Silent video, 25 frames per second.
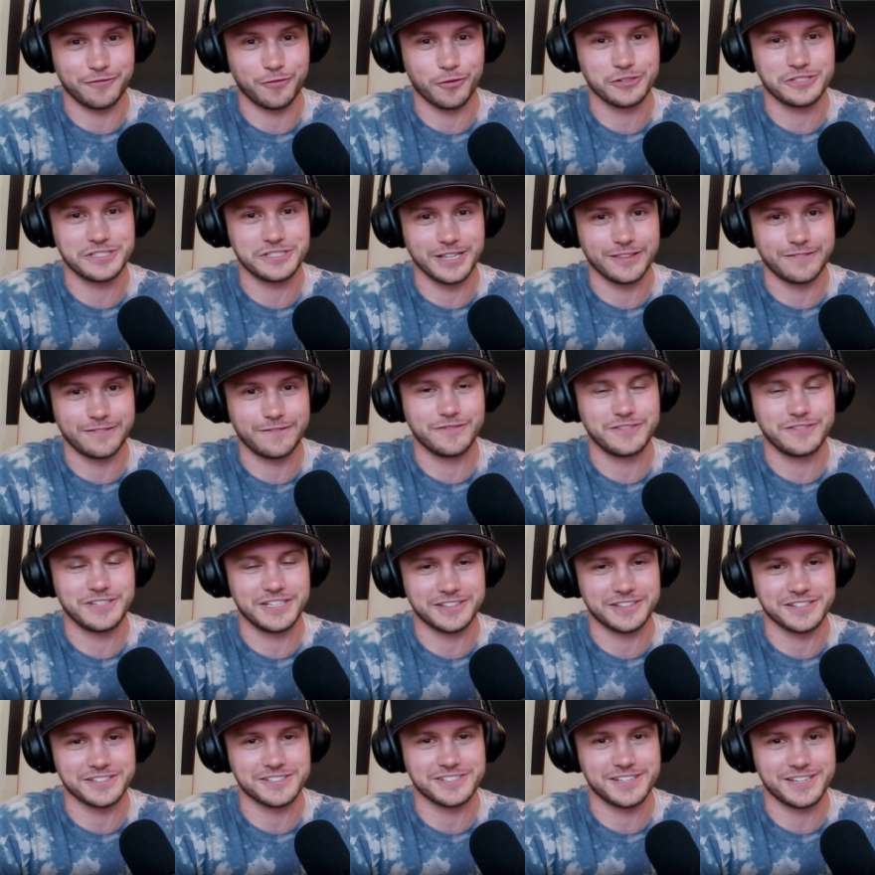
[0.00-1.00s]
14th,
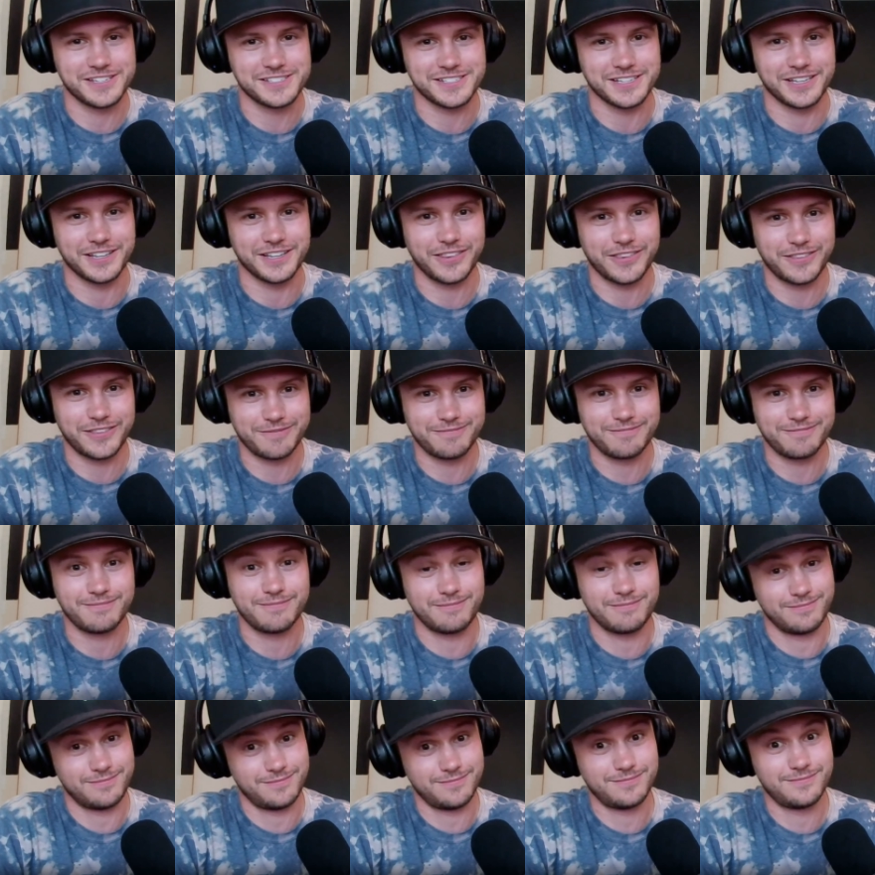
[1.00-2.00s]
15th, and 16th
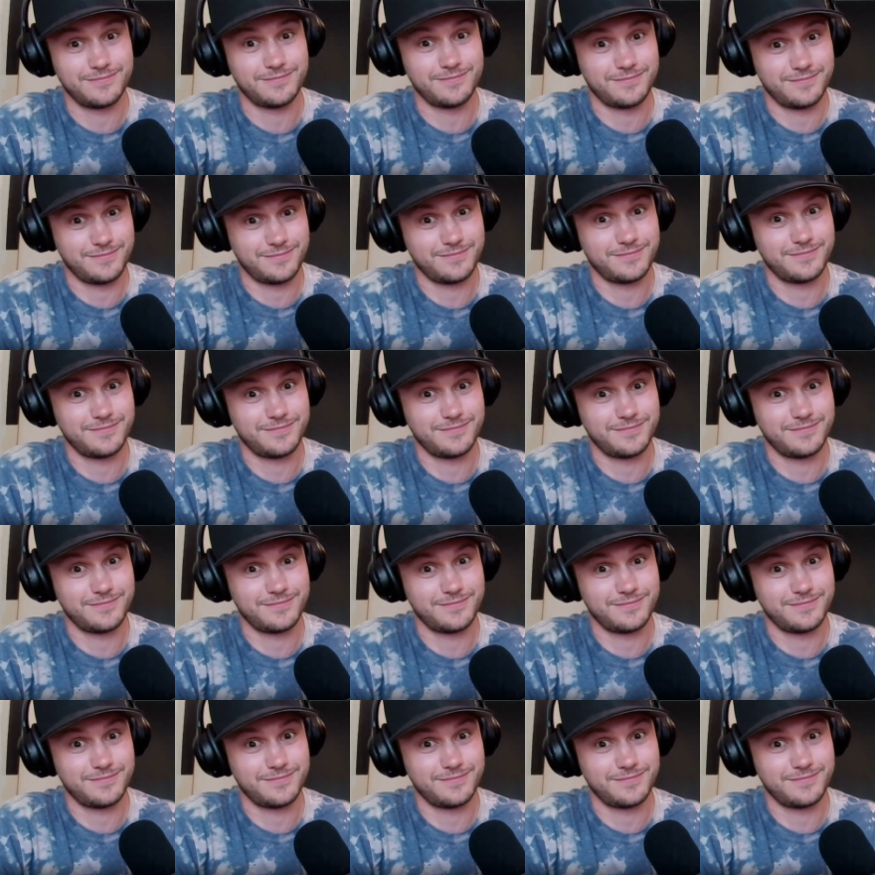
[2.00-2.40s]
of what?